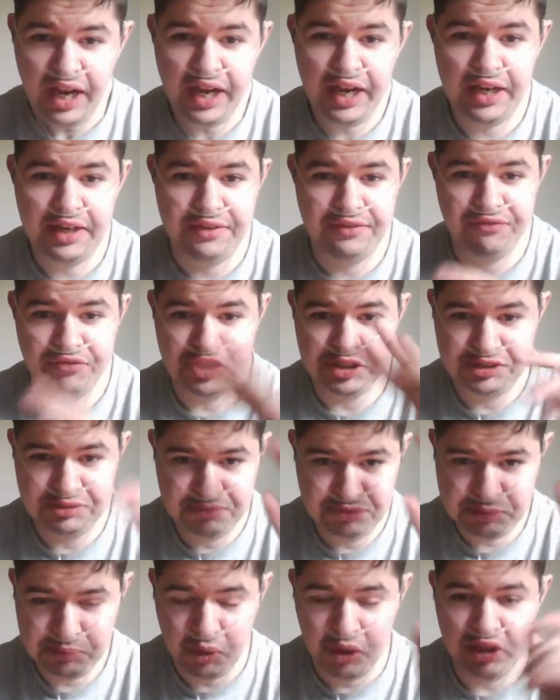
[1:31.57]
and for
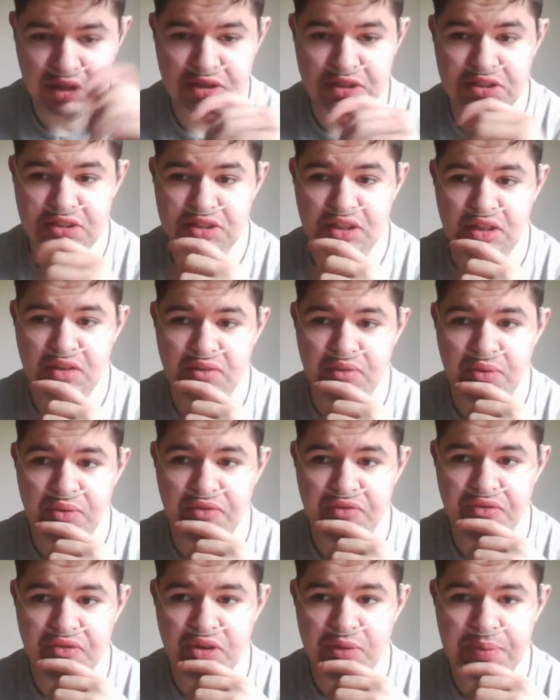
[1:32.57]
spoilers
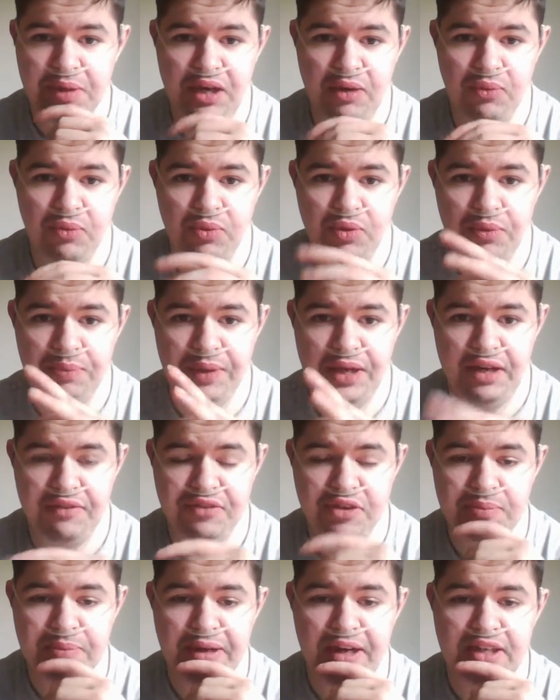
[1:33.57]
for
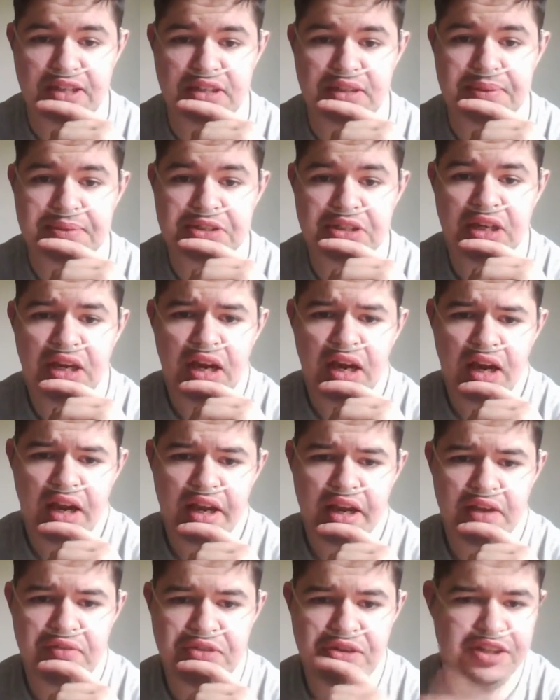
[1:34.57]
Apocalypse,
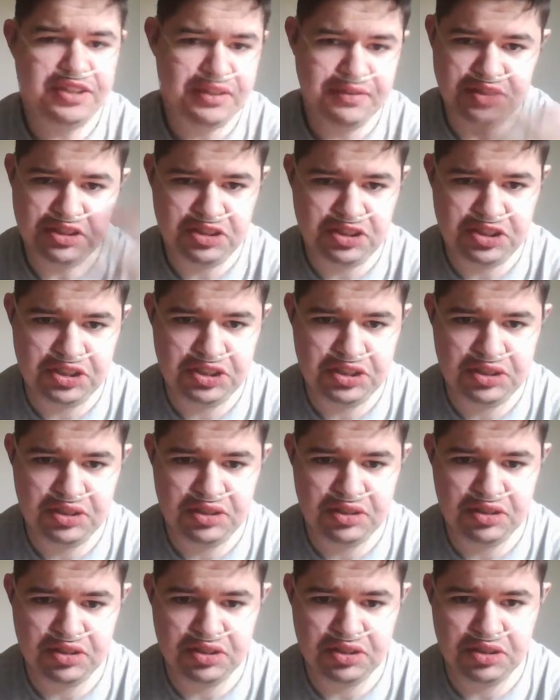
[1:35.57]
if you guys haven't
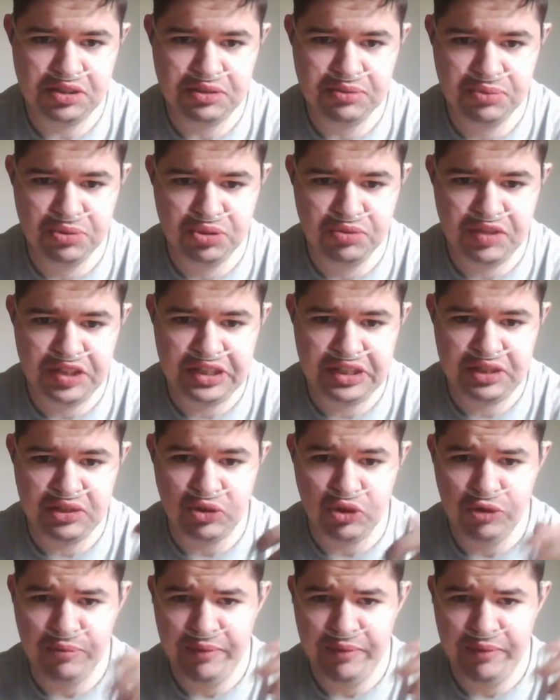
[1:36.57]
seen the movie